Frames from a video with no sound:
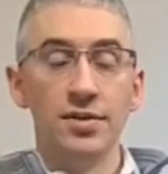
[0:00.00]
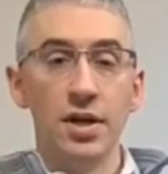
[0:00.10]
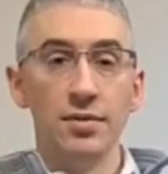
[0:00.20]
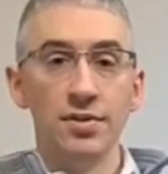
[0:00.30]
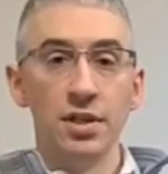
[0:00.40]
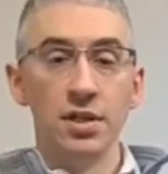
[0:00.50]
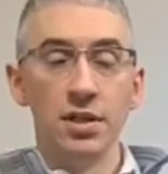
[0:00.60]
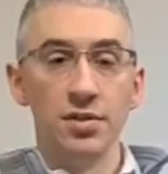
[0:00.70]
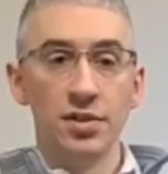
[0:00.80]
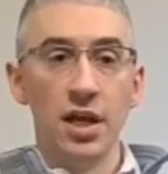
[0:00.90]
as I was
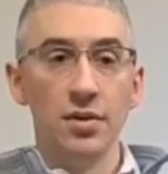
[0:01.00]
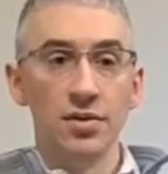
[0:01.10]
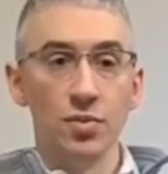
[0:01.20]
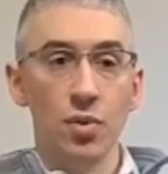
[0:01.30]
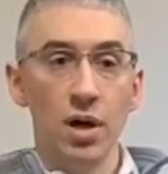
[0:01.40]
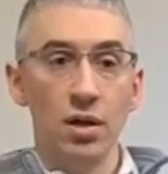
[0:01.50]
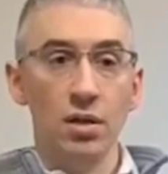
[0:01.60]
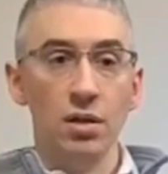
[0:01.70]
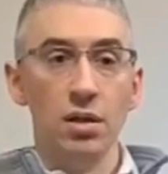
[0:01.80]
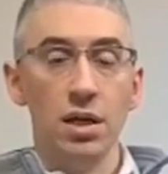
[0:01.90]
a scout as
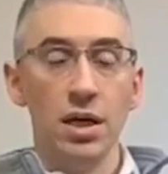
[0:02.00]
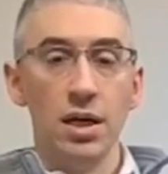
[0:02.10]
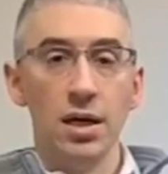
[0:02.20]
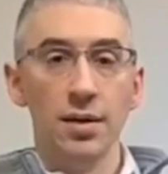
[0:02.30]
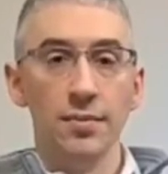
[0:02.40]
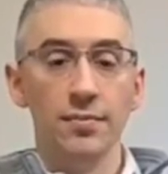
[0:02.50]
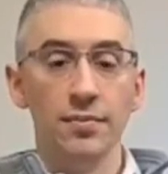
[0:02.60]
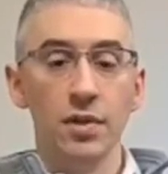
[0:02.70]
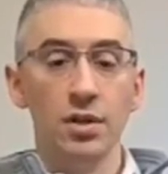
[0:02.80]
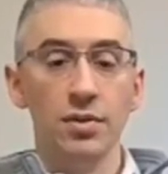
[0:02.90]
well,
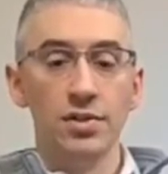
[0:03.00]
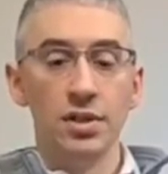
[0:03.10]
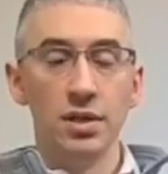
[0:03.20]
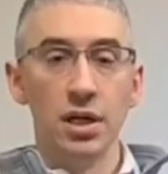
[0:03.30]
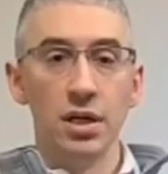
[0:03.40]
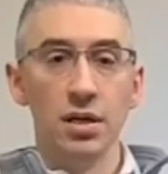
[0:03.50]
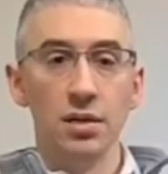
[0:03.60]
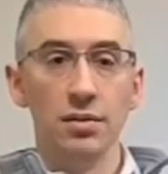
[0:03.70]
reaching